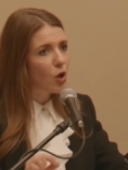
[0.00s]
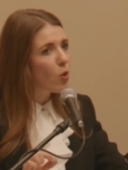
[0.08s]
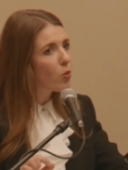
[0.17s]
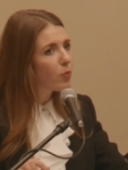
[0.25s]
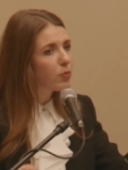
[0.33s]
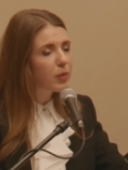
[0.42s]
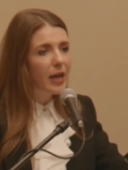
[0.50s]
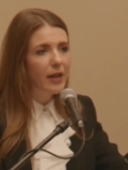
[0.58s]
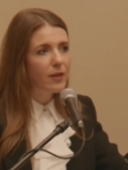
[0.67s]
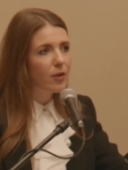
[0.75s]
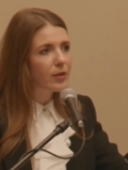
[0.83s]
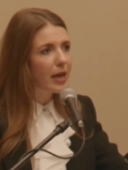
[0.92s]
Don't
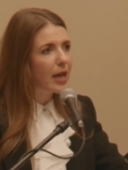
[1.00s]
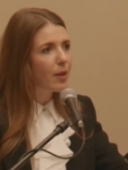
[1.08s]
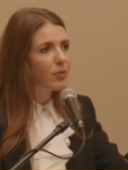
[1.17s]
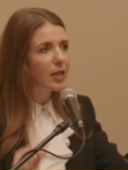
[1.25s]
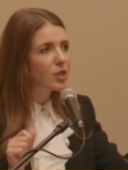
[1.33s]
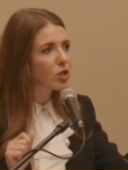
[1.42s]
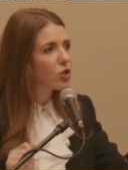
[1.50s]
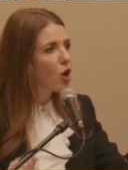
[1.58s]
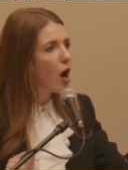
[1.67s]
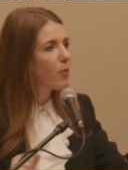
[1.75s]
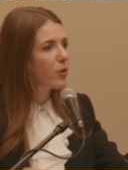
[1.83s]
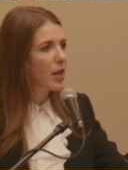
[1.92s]
play their game. Let's
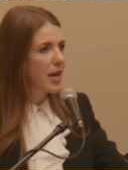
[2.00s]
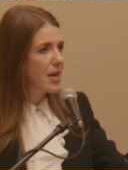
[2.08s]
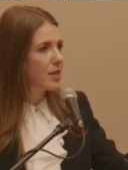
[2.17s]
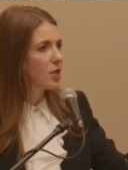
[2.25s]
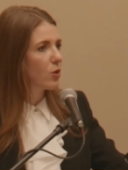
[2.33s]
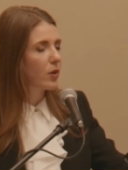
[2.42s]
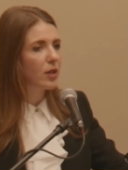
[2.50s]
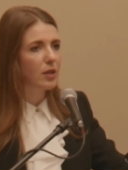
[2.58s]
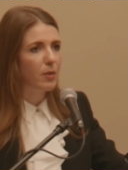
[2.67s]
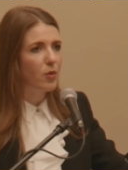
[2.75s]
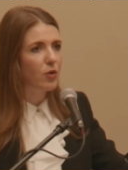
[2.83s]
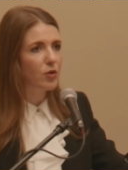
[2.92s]
not play into what the
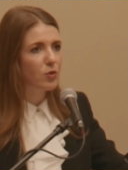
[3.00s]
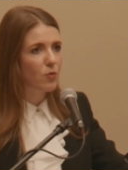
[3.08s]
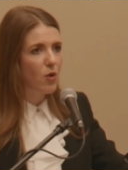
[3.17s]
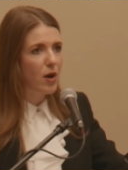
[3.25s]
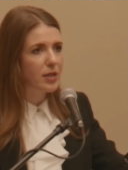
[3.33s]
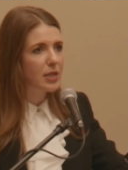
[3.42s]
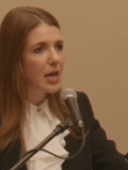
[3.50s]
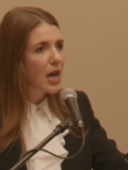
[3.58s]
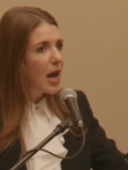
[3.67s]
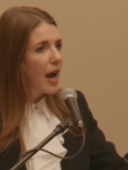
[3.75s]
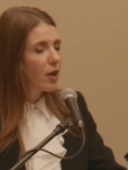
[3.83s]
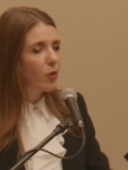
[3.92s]
liberals want.
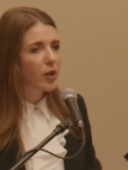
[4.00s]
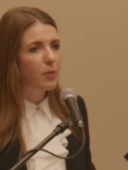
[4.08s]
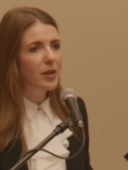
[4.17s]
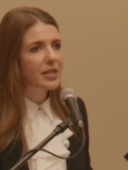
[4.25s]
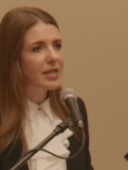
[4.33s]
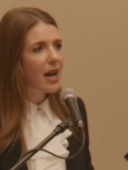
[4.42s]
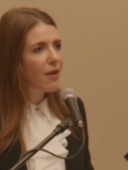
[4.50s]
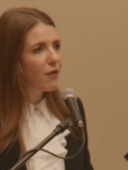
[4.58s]
I know it can be